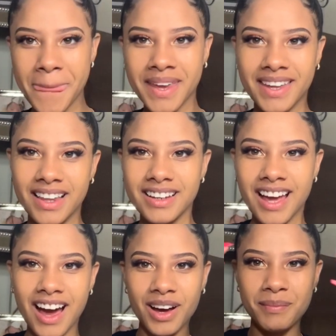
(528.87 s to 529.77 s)
Yo, look
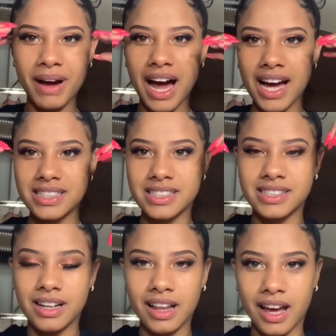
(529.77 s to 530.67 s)
how my eyes just
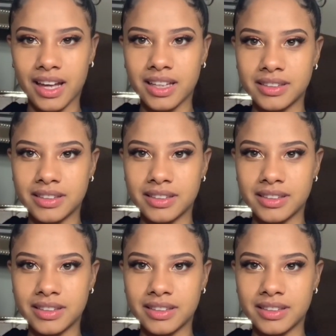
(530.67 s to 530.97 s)
look like.